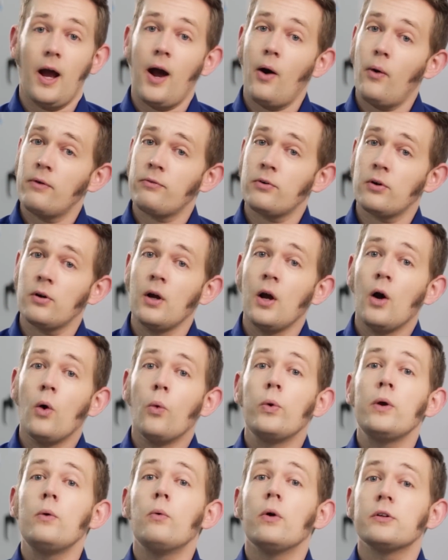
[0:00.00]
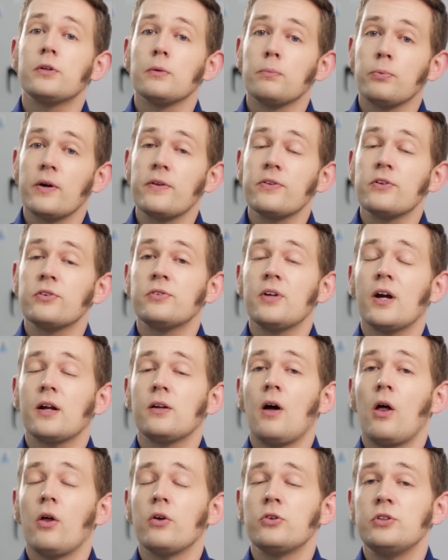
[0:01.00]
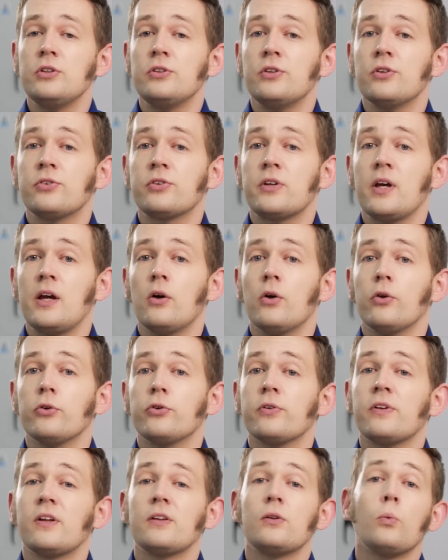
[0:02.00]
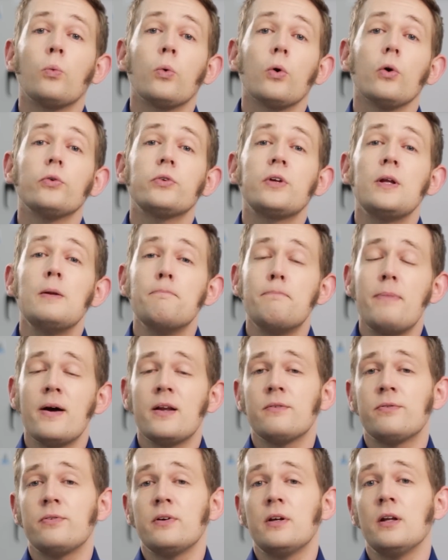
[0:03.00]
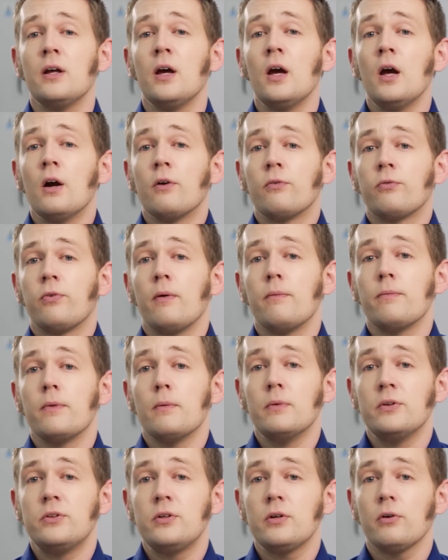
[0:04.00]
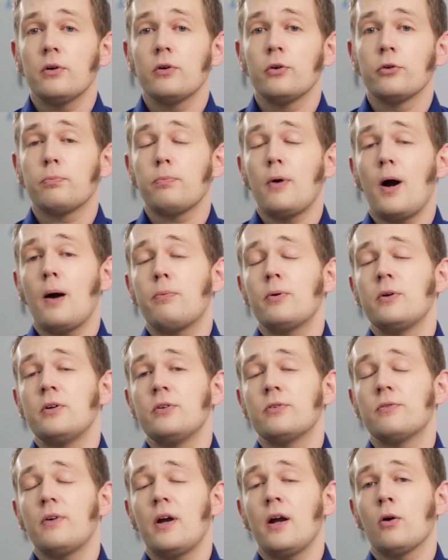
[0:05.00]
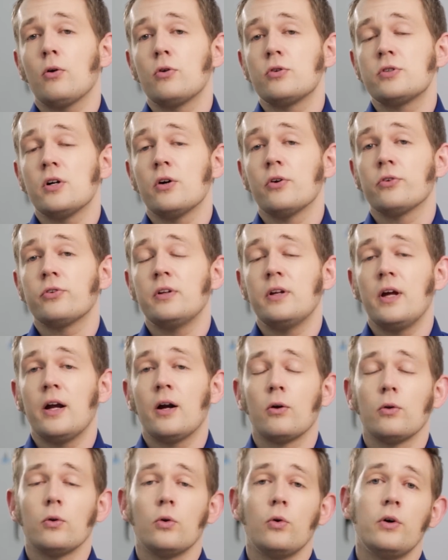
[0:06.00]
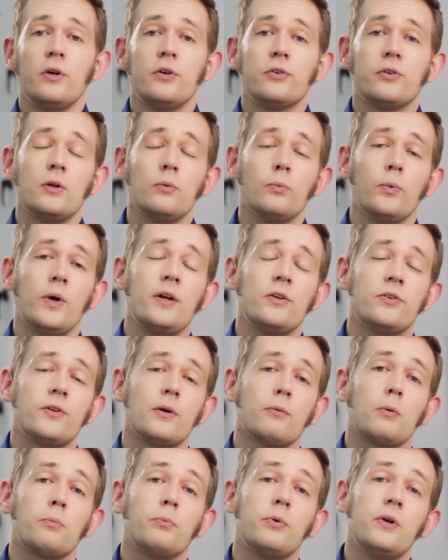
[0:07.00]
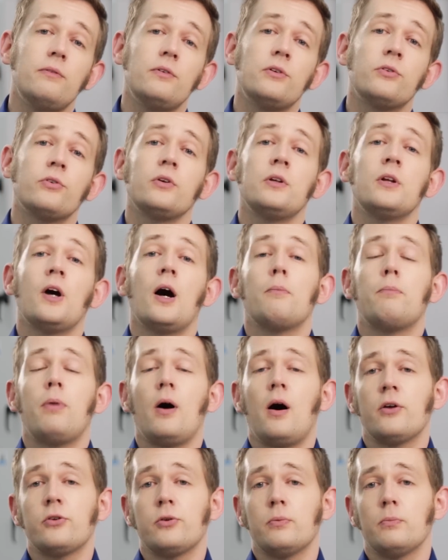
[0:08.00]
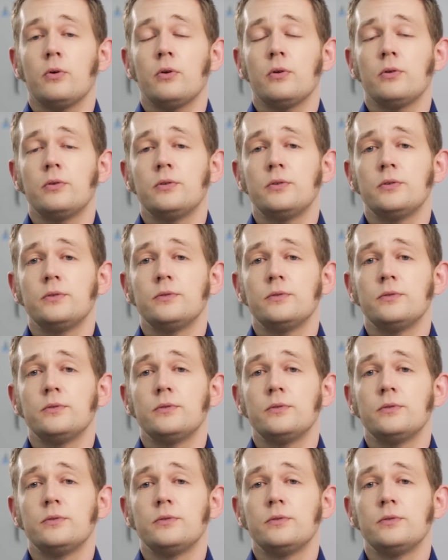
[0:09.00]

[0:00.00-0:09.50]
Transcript: However, we want to bring this technology to scale so that the world can benefit from the materials properties of aerogels and airloys in ways that were previously not possible.